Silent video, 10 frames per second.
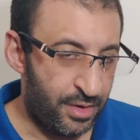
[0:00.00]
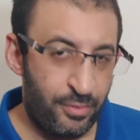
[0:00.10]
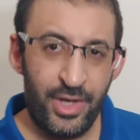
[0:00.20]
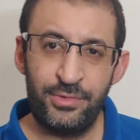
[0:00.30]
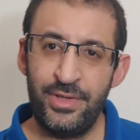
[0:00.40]

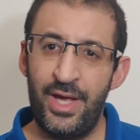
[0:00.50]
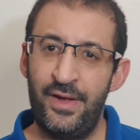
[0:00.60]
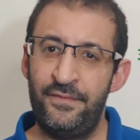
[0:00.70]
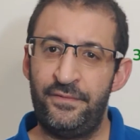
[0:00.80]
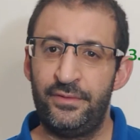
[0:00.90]
what we
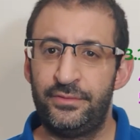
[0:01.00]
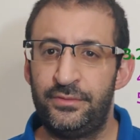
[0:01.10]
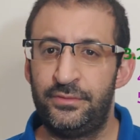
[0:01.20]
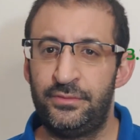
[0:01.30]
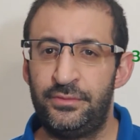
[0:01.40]
have
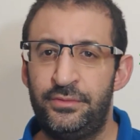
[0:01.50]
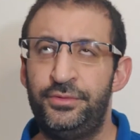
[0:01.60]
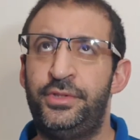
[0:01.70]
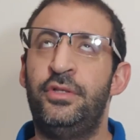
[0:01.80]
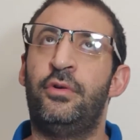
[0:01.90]

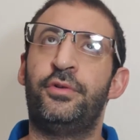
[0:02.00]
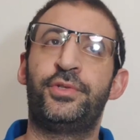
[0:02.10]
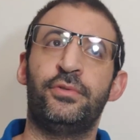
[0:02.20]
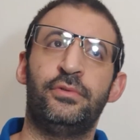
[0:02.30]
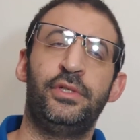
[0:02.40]
seen
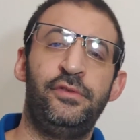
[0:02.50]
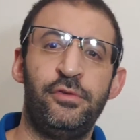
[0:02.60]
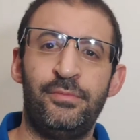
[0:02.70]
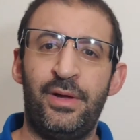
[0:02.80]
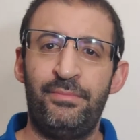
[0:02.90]
also, if
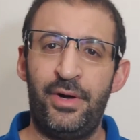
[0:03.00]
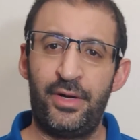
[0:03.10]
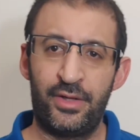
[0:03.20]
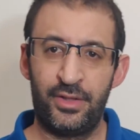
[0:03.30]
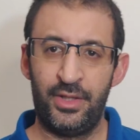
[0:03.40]
you
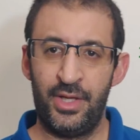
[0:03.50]
remember,